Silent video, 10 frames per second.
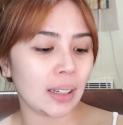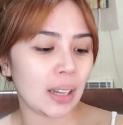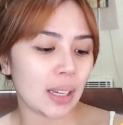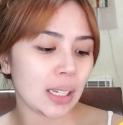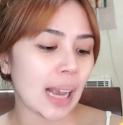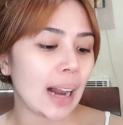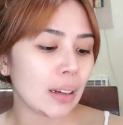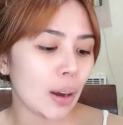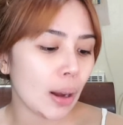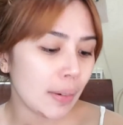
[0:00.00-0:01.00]
This is
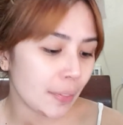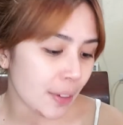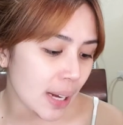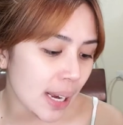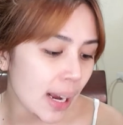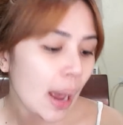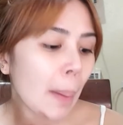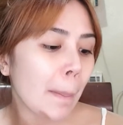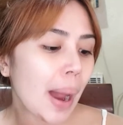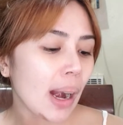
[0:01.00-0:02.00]
alcohol-free,
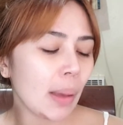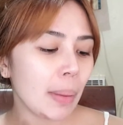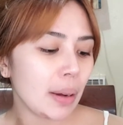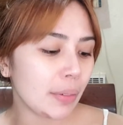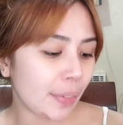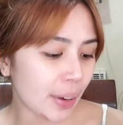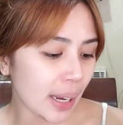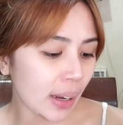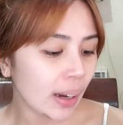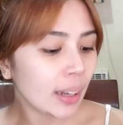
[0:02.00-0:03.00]

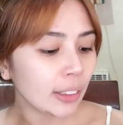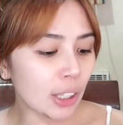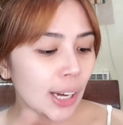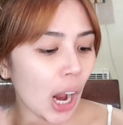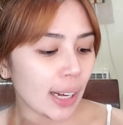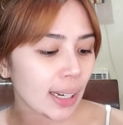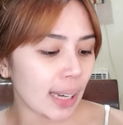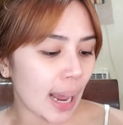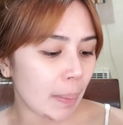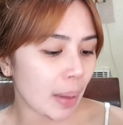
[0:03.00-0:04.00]
paraben-free,
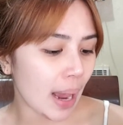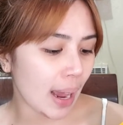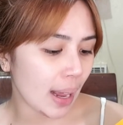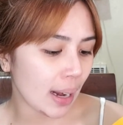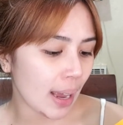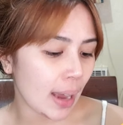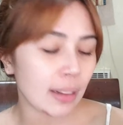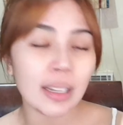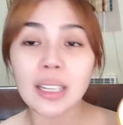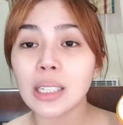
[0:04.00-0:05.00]
300 ml,
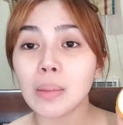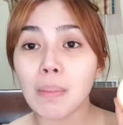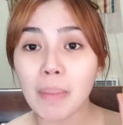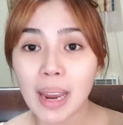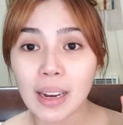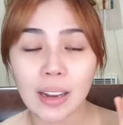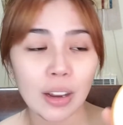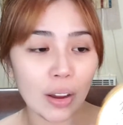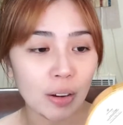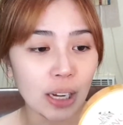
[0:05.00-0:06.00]
and this is made
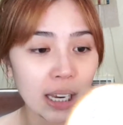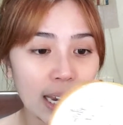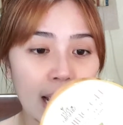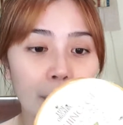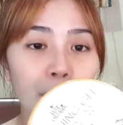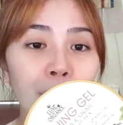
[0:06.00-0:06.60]
in Korea.